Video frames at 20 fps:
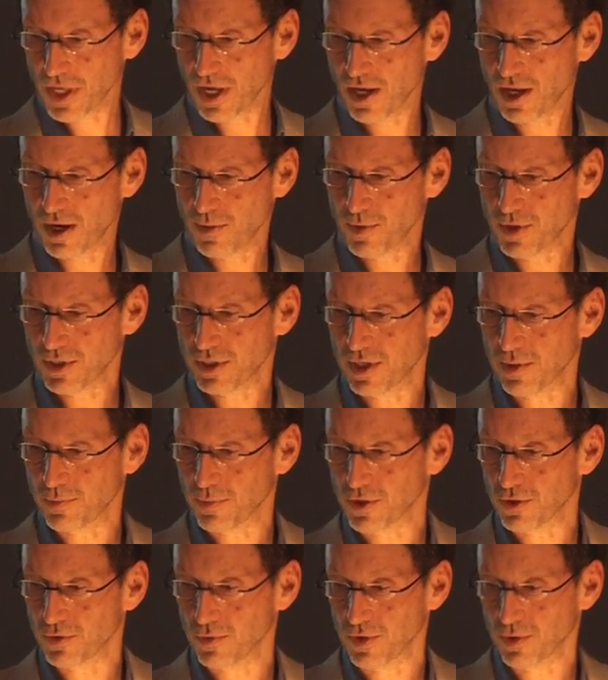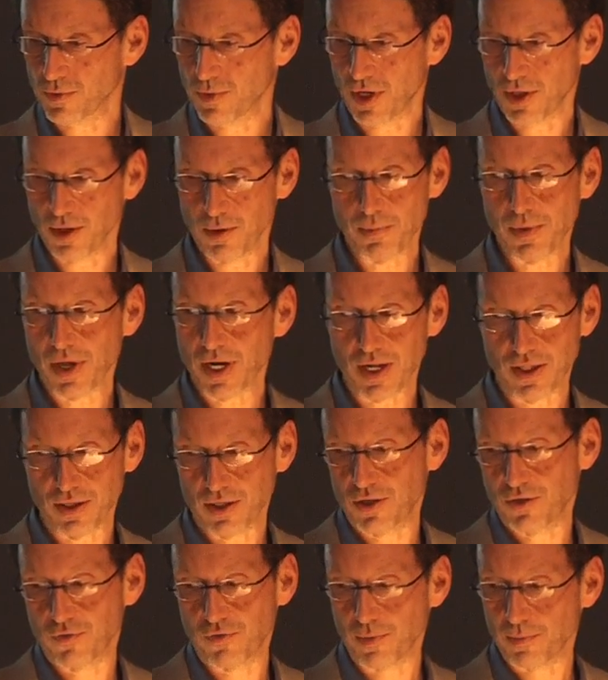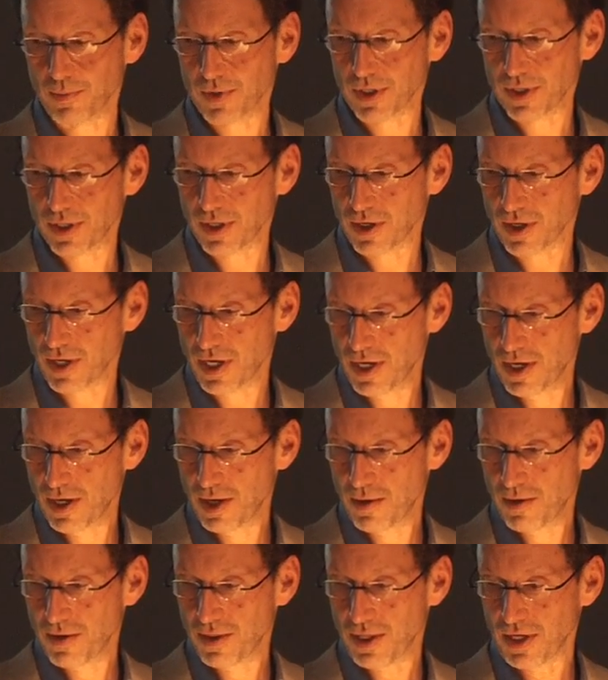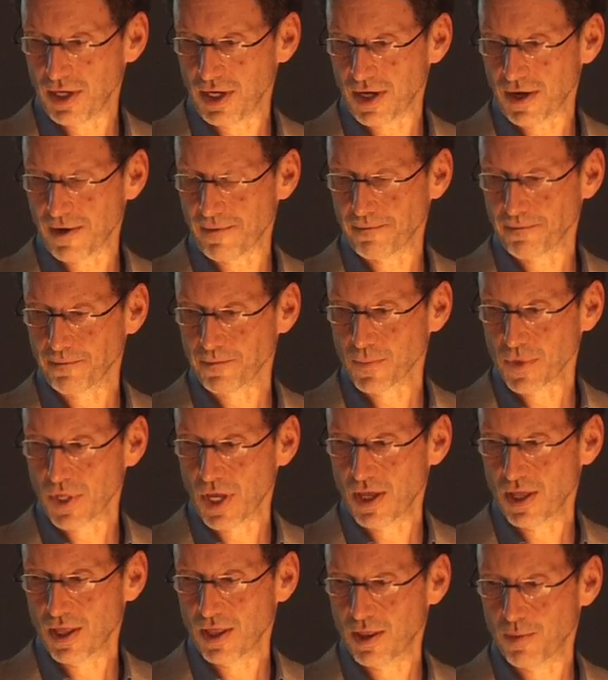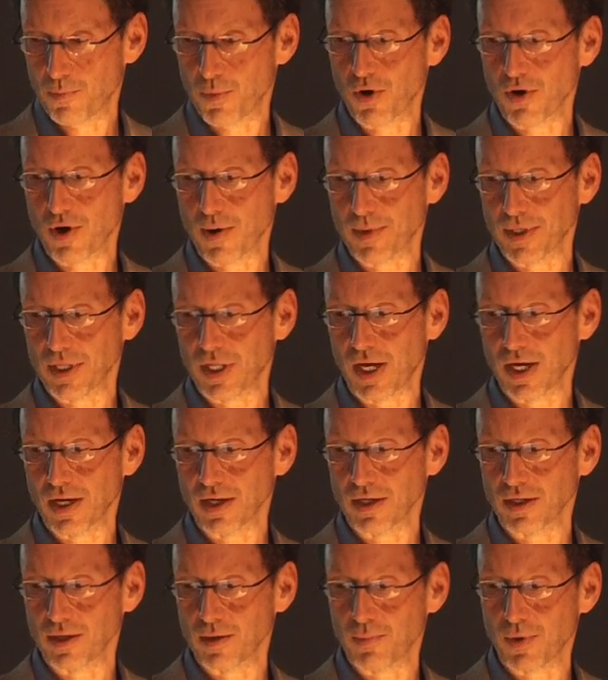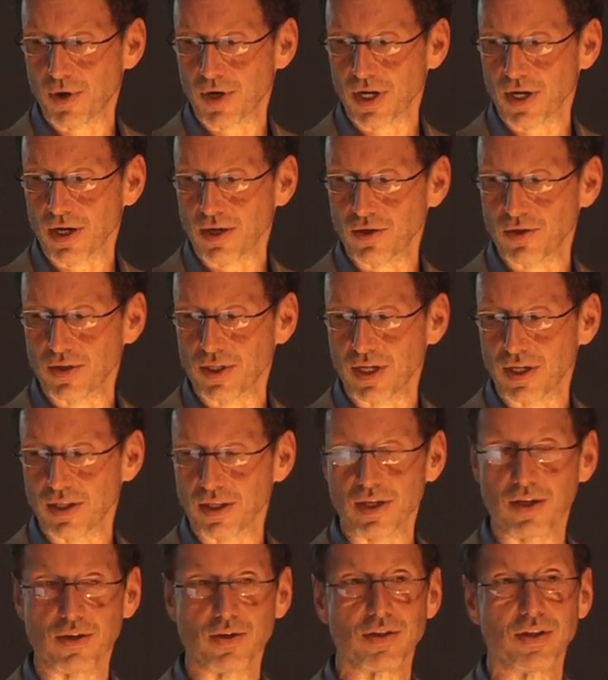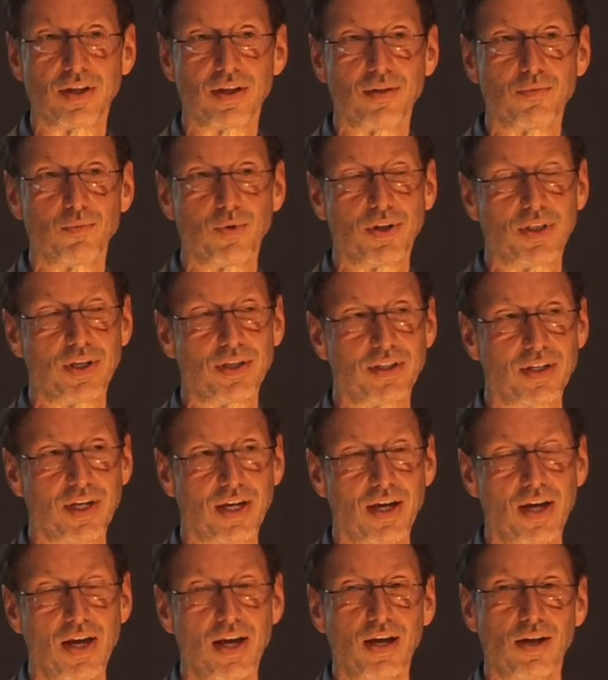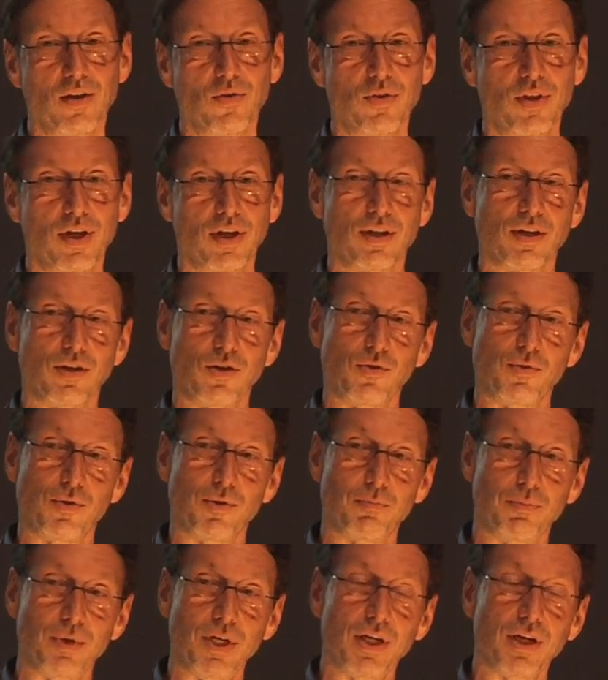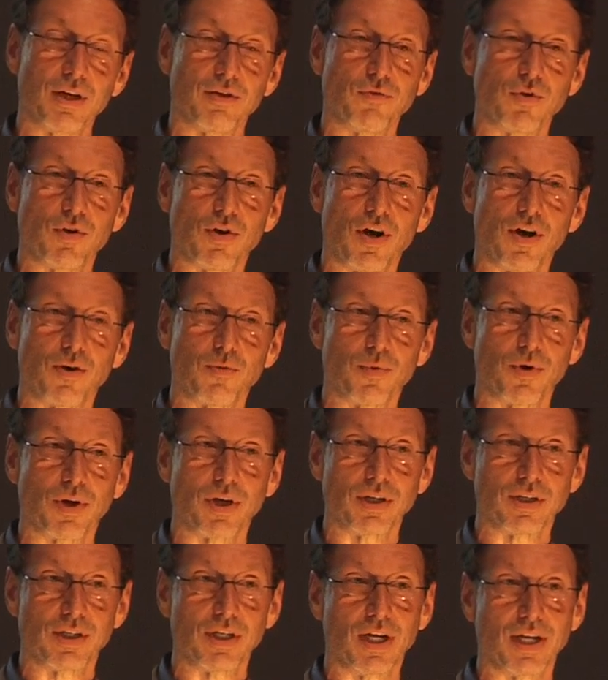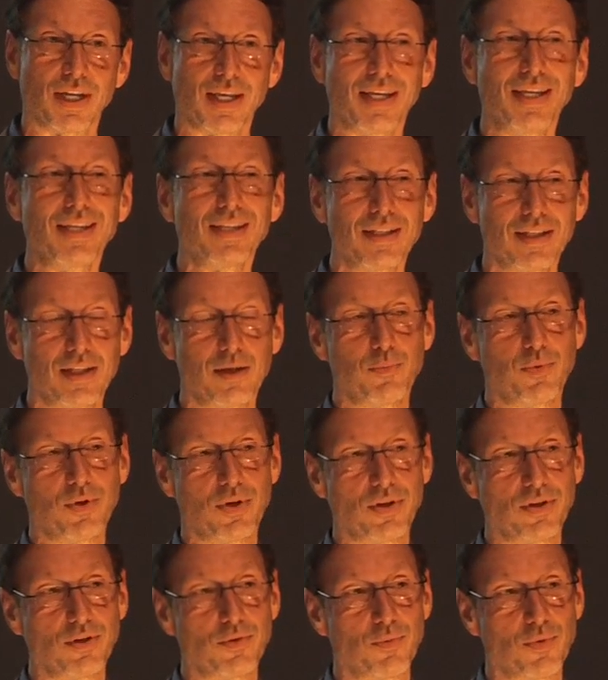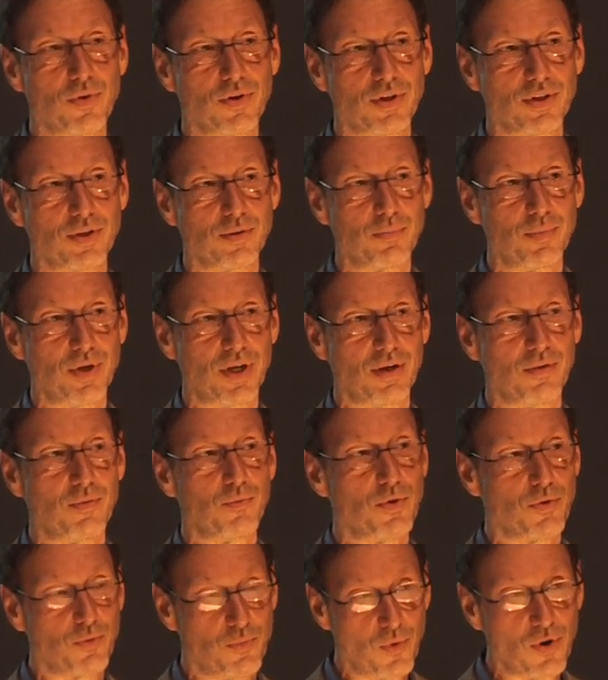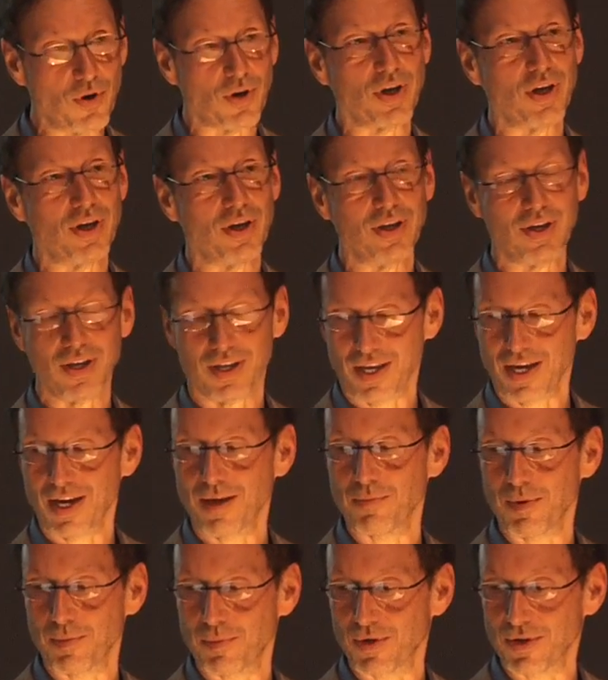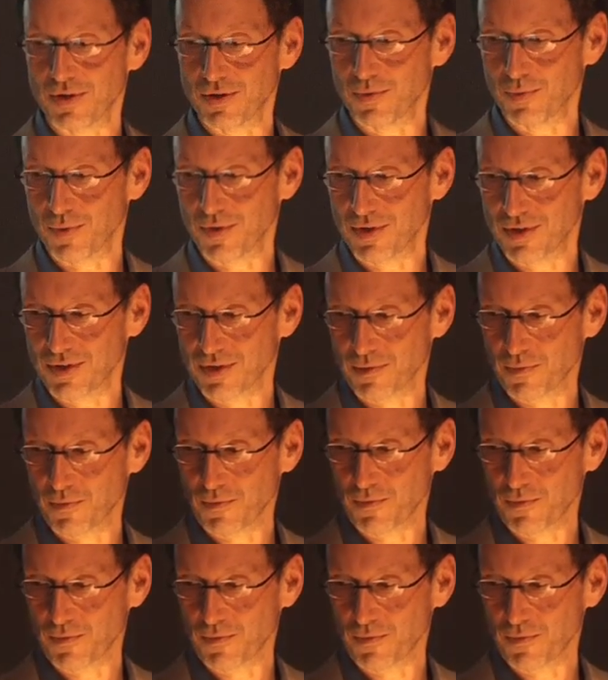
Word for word: And I'm going to skip this one as well. There are many, this is from the, the, um, the program at Leiden, the part I underlined there is that where they say that you, the meaning of your artwork is not easily put into words, but with work, it can be put into words.